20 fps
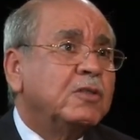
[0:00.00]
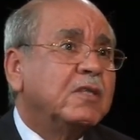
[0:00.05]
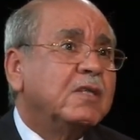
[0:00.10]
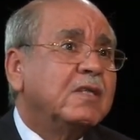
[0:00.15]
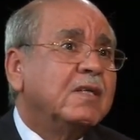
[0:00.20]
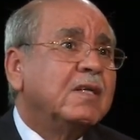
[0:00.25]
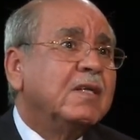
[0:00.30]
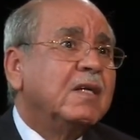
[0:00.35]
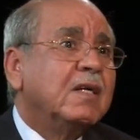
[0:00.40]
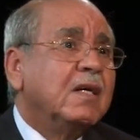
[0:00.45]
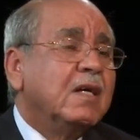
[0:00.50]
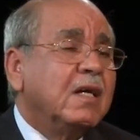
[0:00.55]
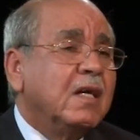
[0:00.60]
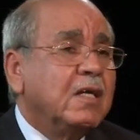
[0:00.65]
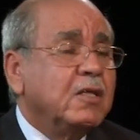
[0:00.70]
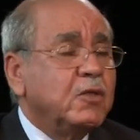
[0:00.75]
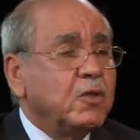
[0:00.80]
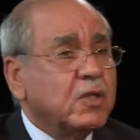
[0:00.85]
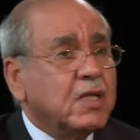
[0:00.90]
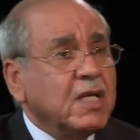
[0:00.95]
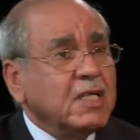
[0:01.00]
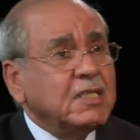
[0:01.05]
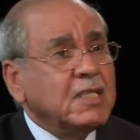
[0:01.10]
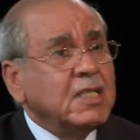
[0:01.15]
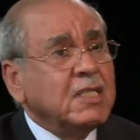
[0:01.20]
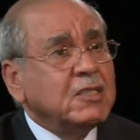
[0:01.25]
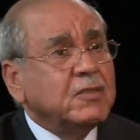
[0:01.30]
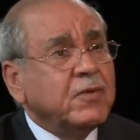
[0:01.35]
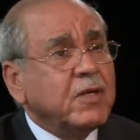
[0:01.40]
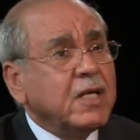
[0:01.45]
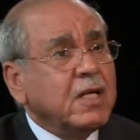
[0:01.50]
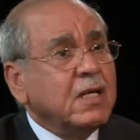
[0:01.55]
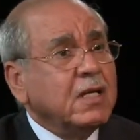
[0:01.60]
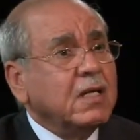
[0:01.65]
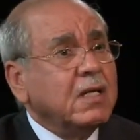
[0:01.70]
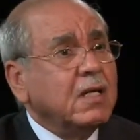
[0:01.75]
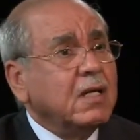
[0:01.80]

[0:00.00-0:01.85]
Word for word: Mm-hmm. Education is they very, don't